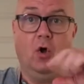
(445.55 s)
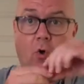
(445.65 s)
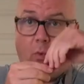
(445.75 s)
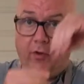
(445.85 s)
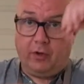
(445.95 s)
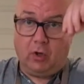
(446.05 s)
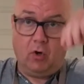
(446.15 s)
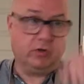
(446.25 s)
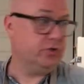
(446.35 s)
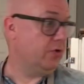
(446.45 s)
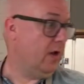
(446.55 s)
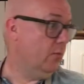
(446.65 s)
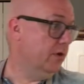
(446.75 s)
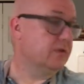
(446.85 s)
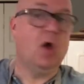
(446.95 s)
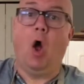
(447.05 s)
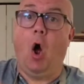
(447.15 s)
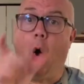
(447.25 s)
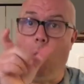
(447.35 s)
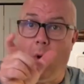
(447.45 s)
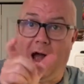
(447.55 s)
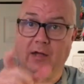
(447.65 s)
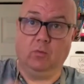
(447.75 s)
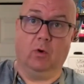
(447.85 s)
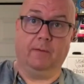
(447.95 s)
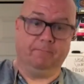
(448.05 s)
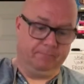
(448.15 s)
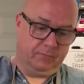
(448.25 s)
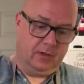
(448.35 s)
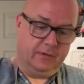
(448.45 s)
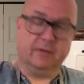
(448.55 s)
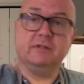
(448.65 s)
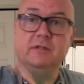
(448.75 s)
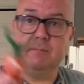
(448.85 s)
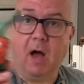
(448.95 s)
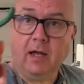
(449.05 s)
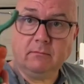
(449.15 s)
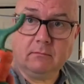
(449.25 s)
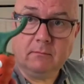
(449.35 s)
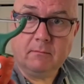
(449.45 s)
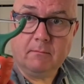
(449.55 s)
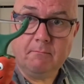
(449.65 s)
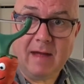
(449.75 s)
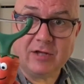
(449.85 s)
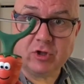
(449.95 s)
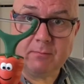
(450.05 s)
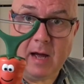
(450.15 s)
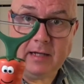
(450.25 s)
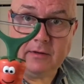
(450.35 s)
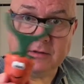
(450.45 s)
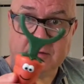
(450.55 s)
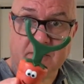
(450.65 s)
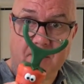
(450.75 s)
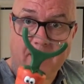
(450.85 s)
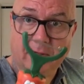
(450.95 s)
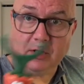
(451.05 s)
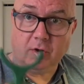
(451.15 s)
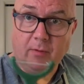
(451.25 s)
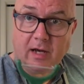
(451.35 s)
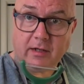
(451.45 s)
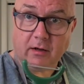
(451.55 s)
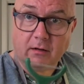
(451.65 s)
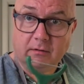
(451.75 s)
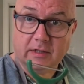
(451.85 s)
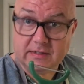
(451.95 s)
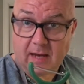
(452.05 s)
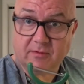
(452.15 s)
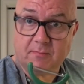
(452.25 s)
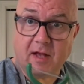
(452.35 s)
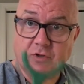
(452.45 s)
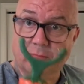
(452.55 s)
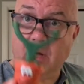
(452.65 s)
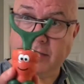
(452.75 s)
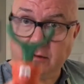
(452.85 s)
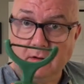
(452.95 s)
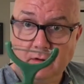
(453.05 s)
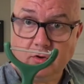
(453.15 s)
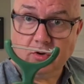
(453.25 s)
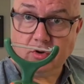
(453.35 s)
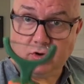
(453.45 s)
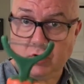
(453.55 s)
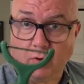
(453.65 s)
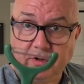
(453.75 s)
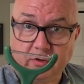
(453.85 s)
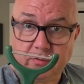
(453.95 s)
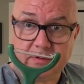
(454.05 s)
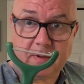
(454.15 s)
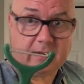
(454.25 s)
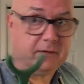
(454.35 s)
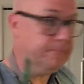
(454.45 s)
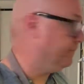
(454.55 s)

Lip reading: one of the long straight ones, a wide one. This is mine, Magic Mike. This is my peeler right here. His name is Magic Mike. Don't disrespect him.